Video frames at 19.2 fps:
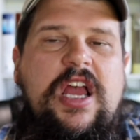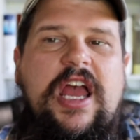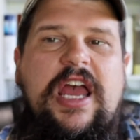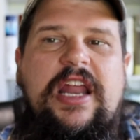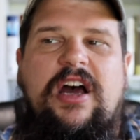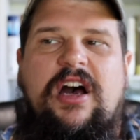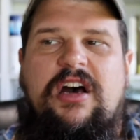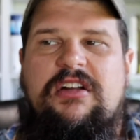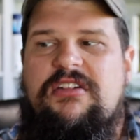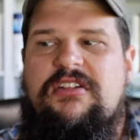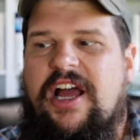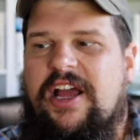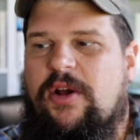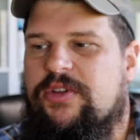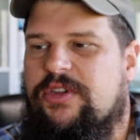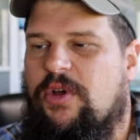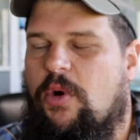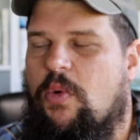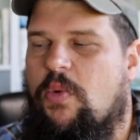And
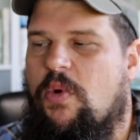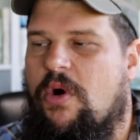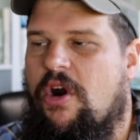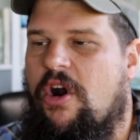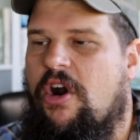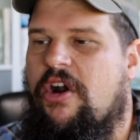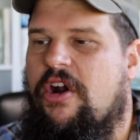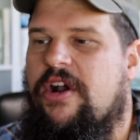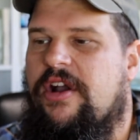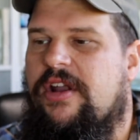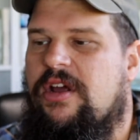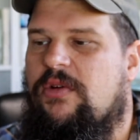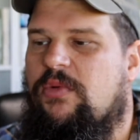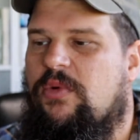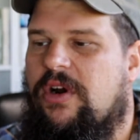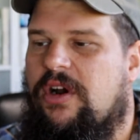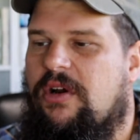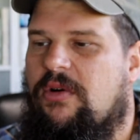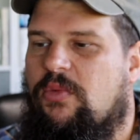unlike with the Word,
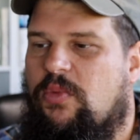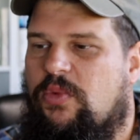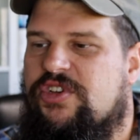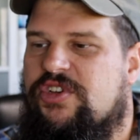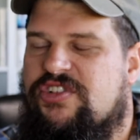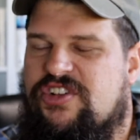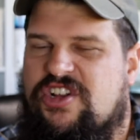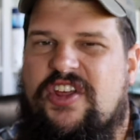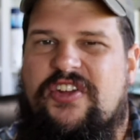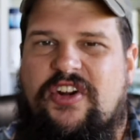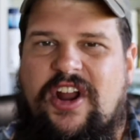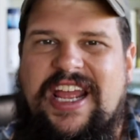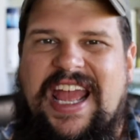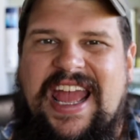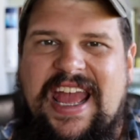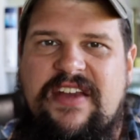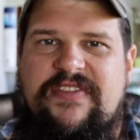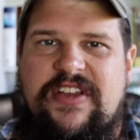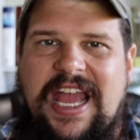which is another
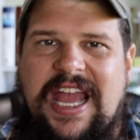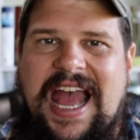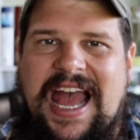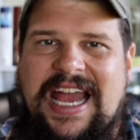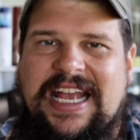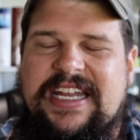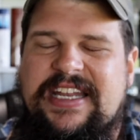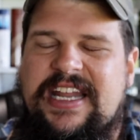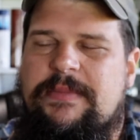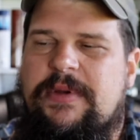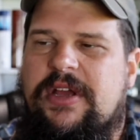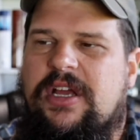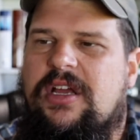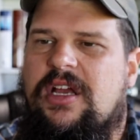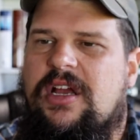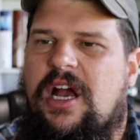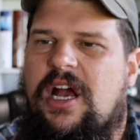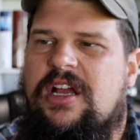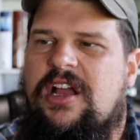heavy
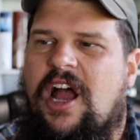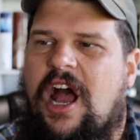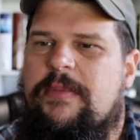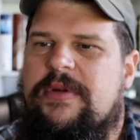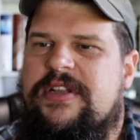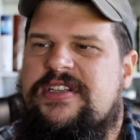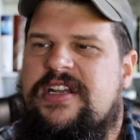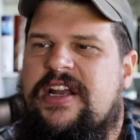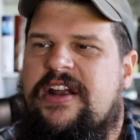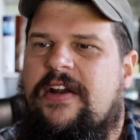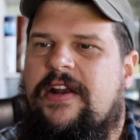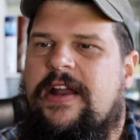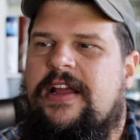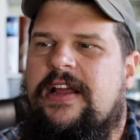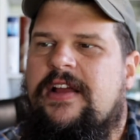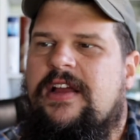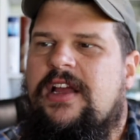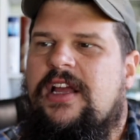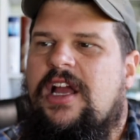academic
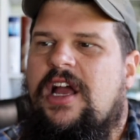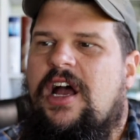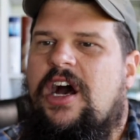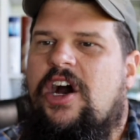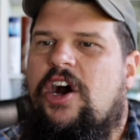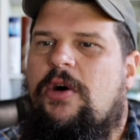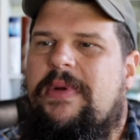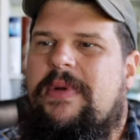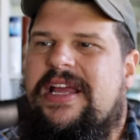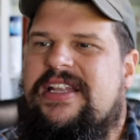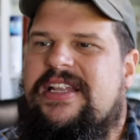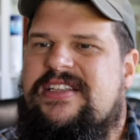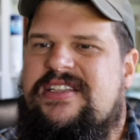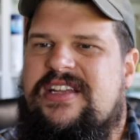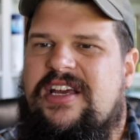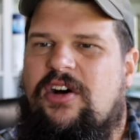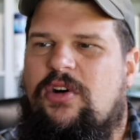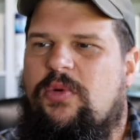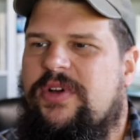commentary, it
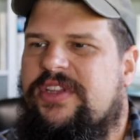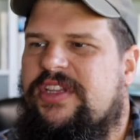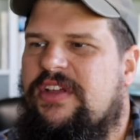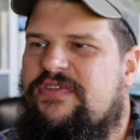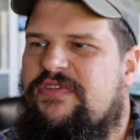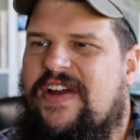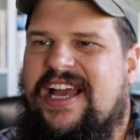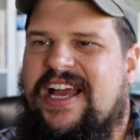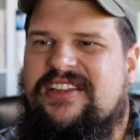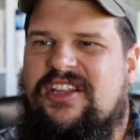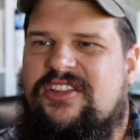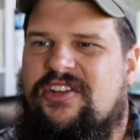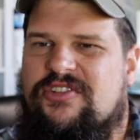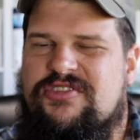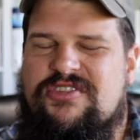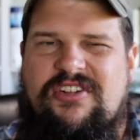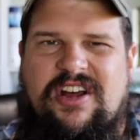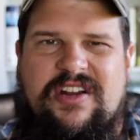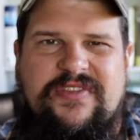dealt with the fact that
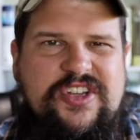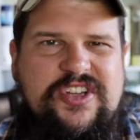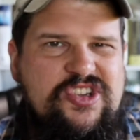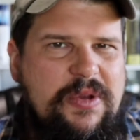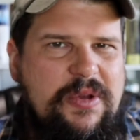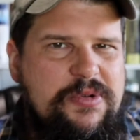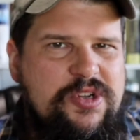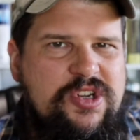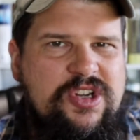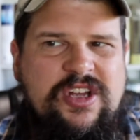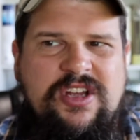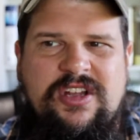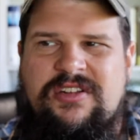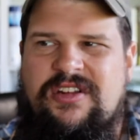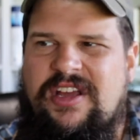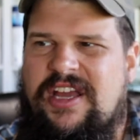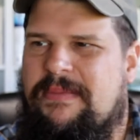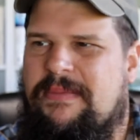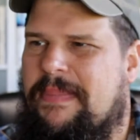there's a lot of
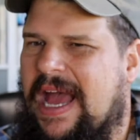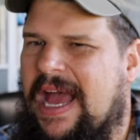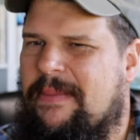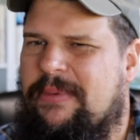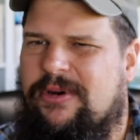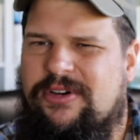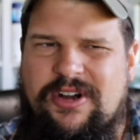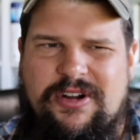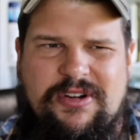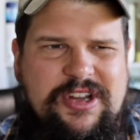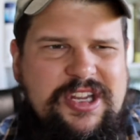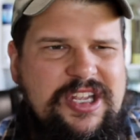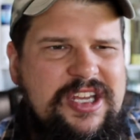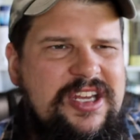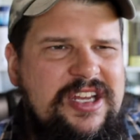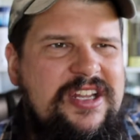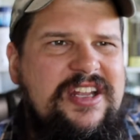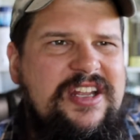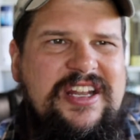Egyptian and
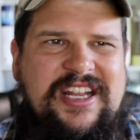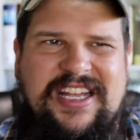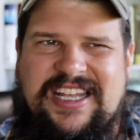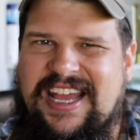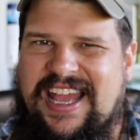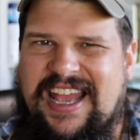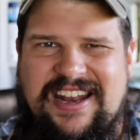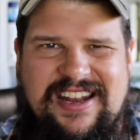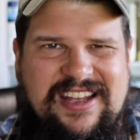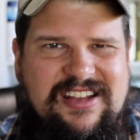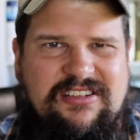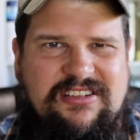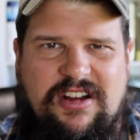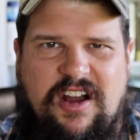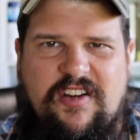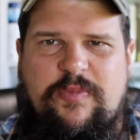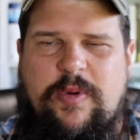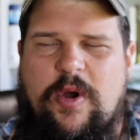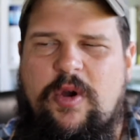Babylonian and Akkadian
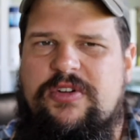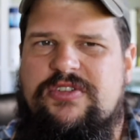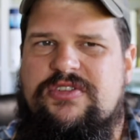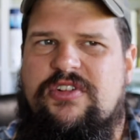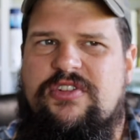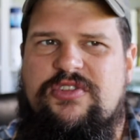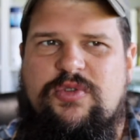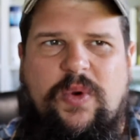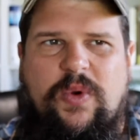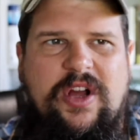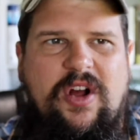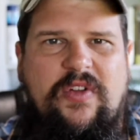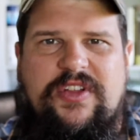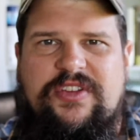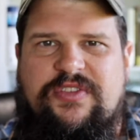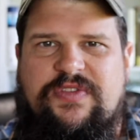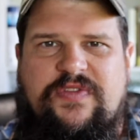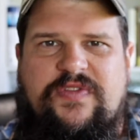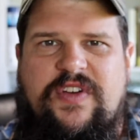love poetry as well
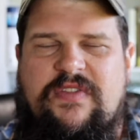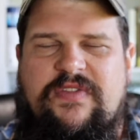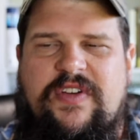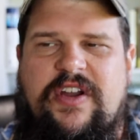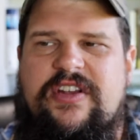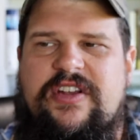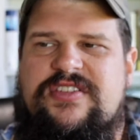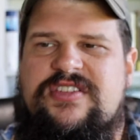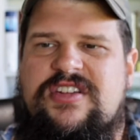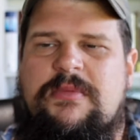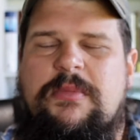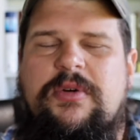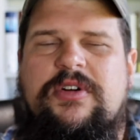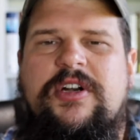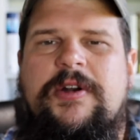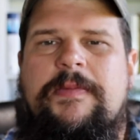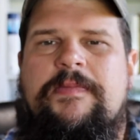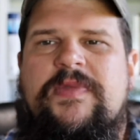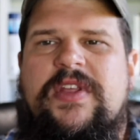that's very
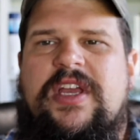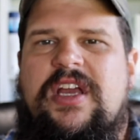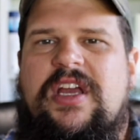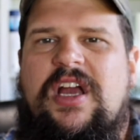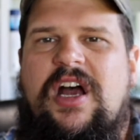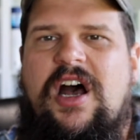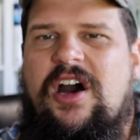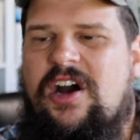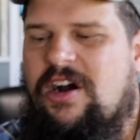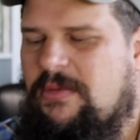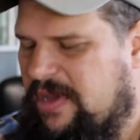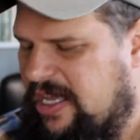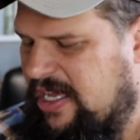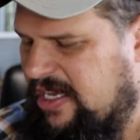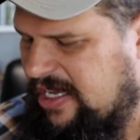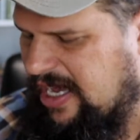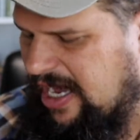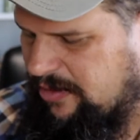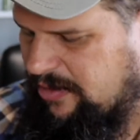similar.
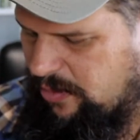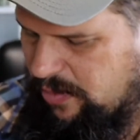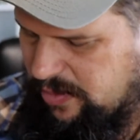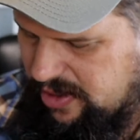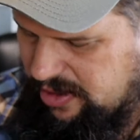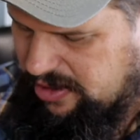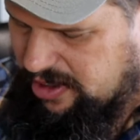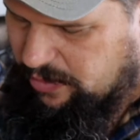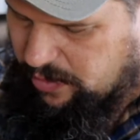It got really,